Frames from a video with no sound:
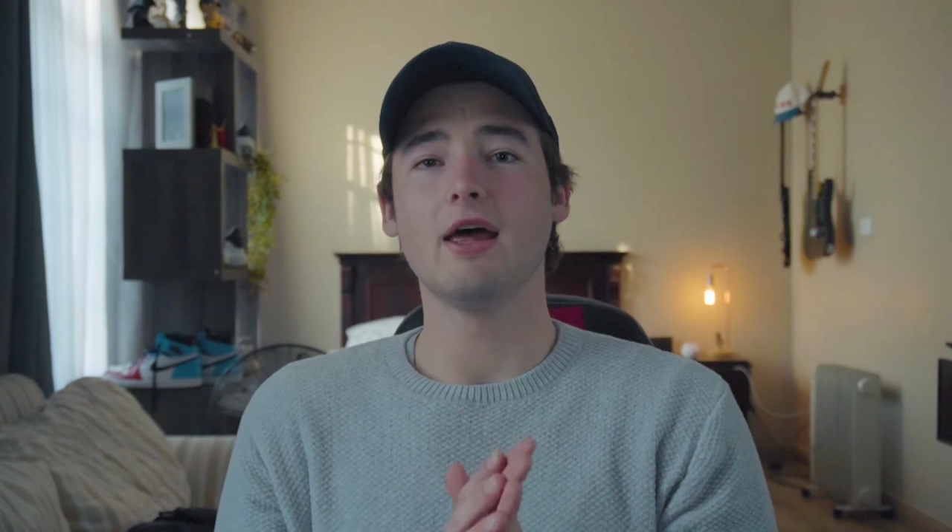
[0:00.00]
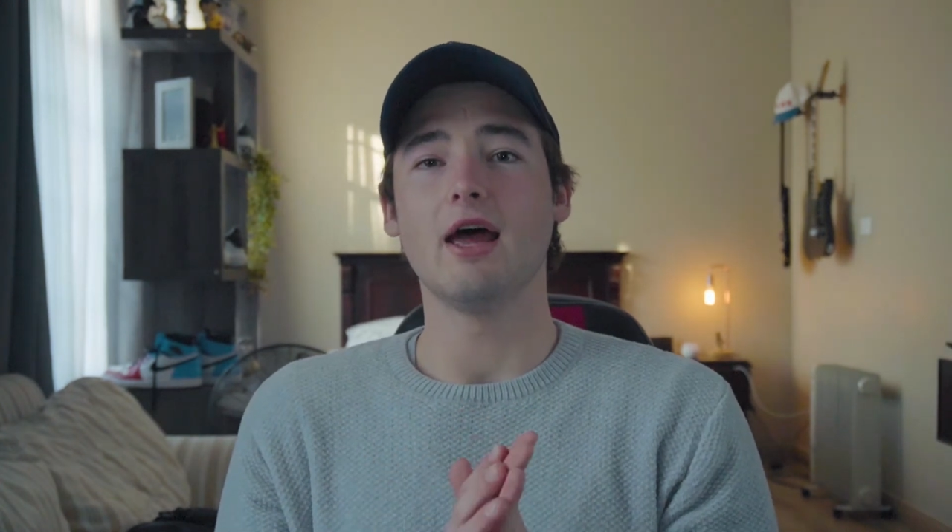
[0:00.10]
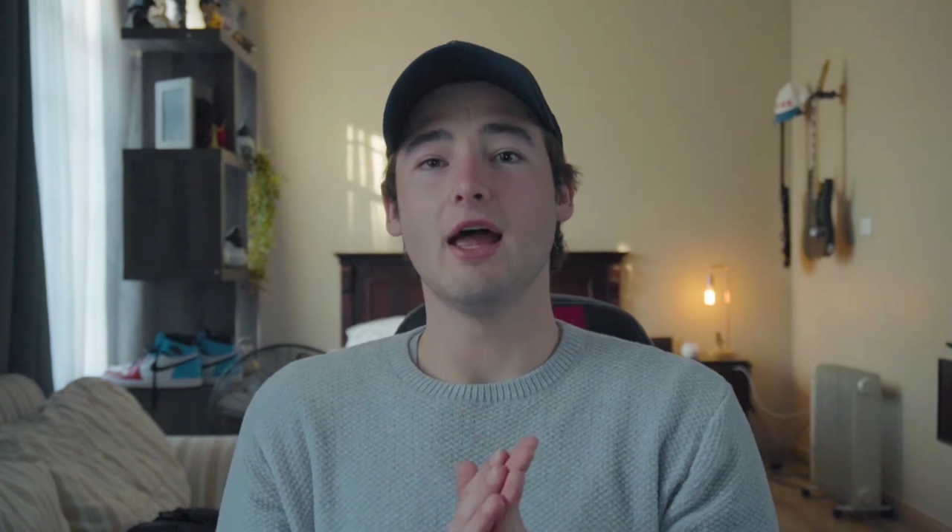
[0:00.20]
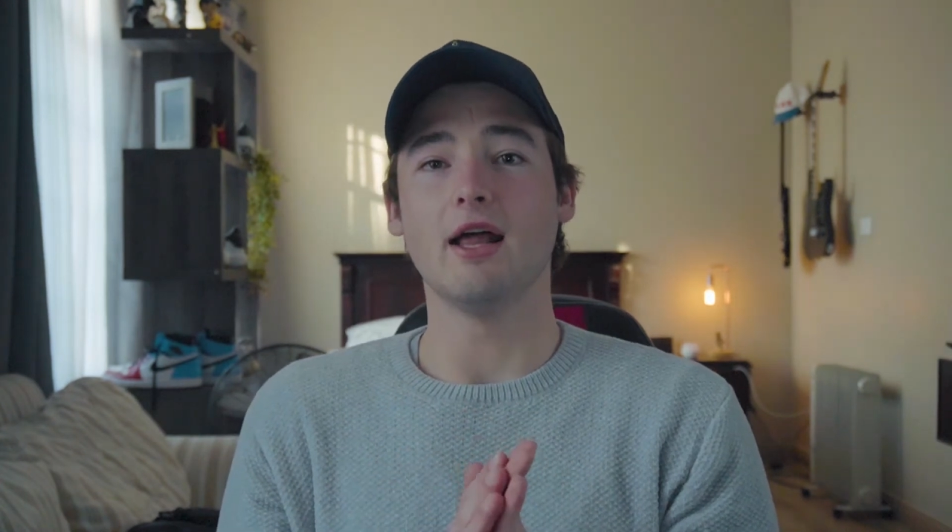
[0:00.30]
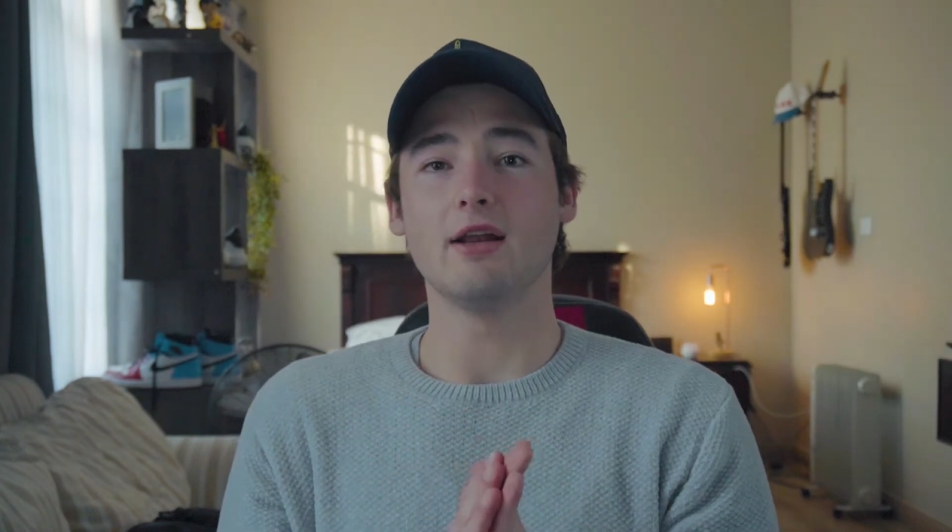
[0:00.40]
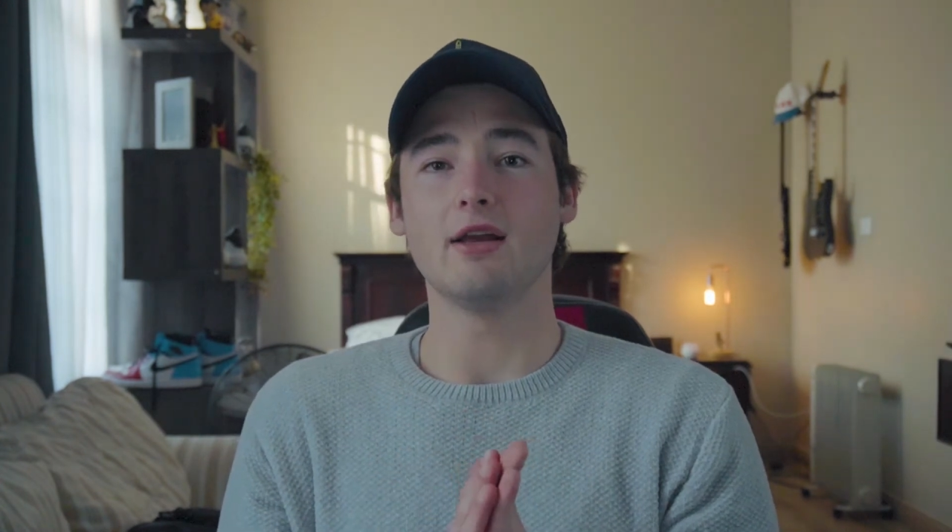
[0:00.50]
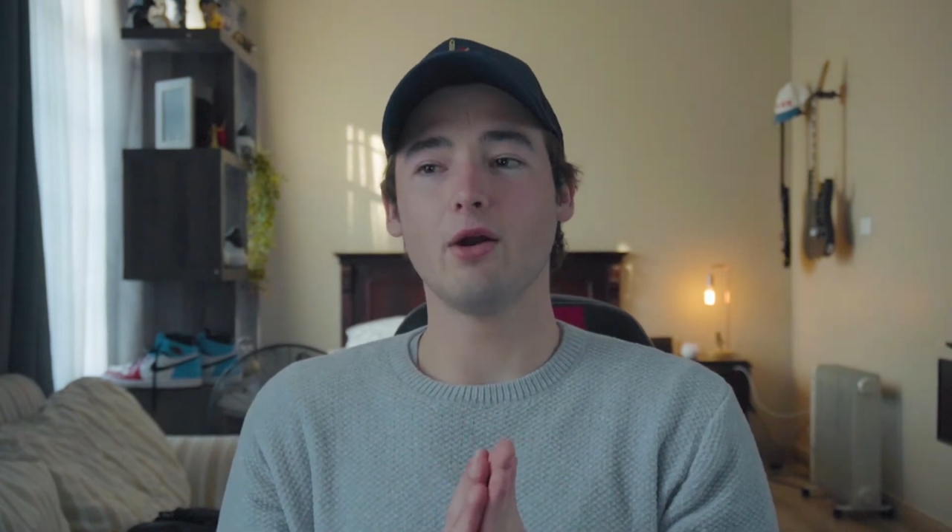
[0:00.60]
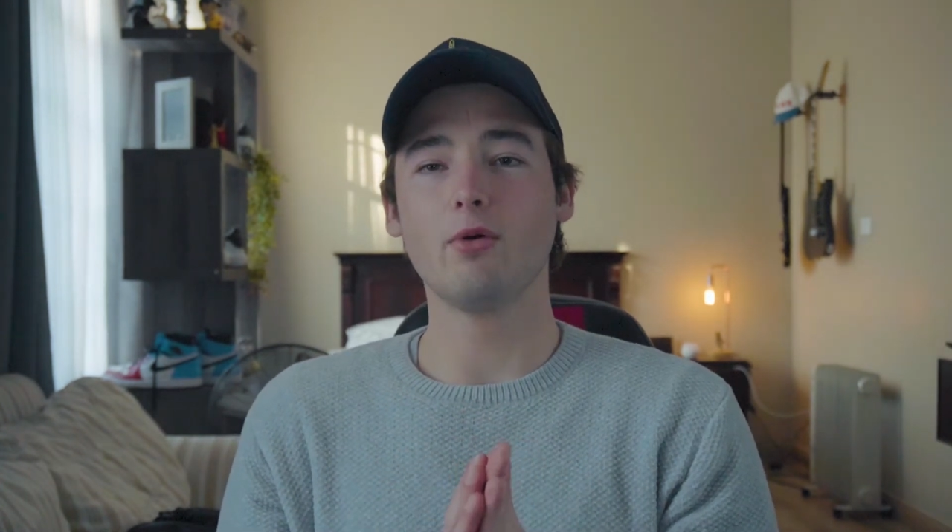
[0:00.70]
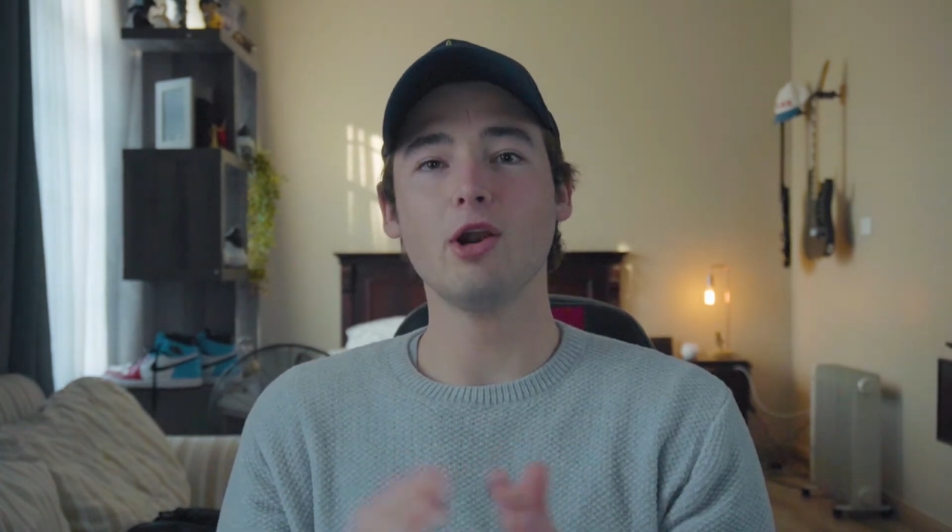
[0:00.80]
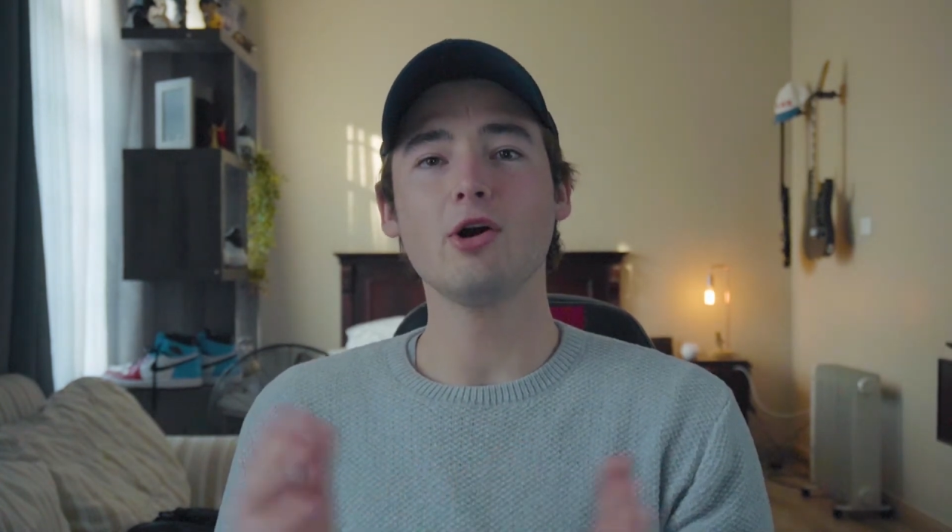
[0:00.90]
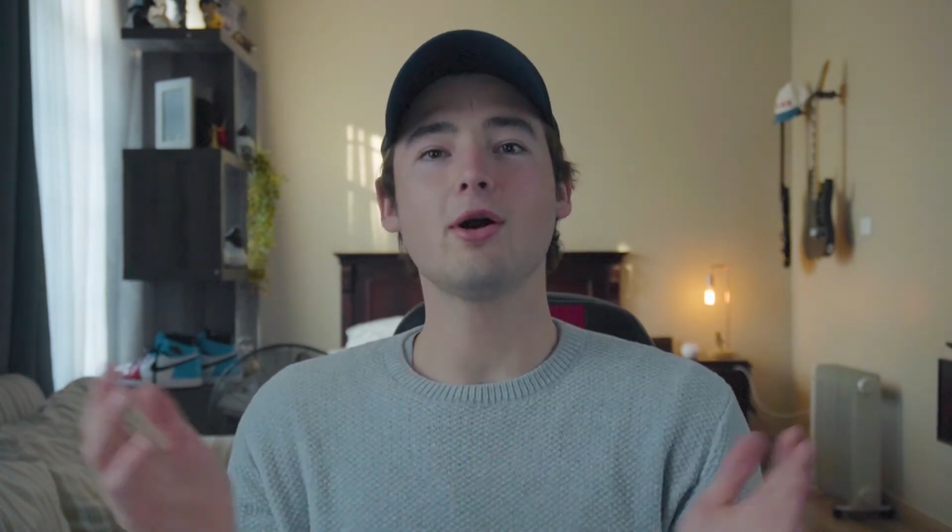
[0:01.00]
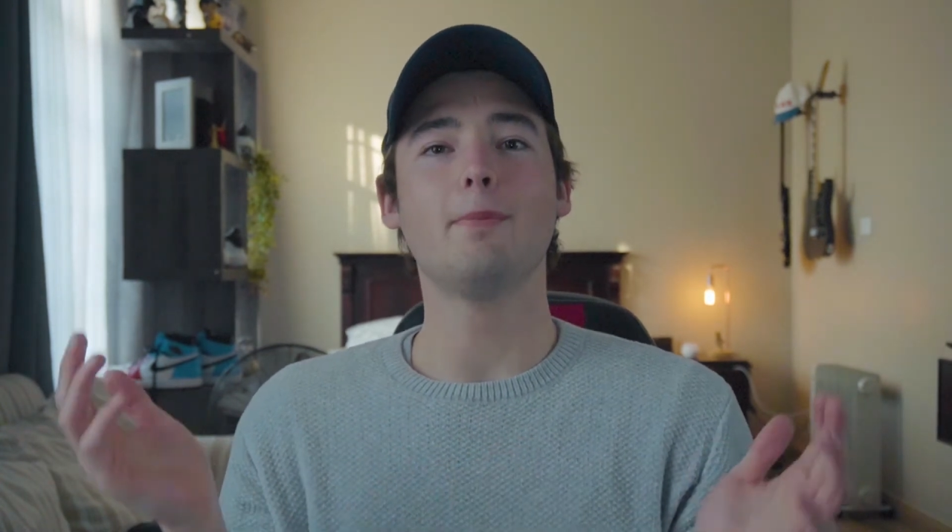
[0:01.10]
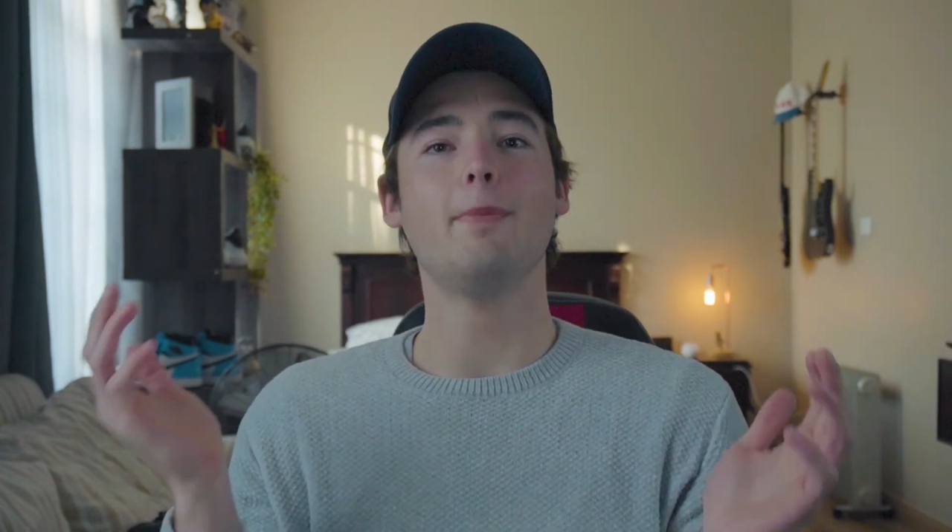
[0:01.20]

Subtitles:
And it will look a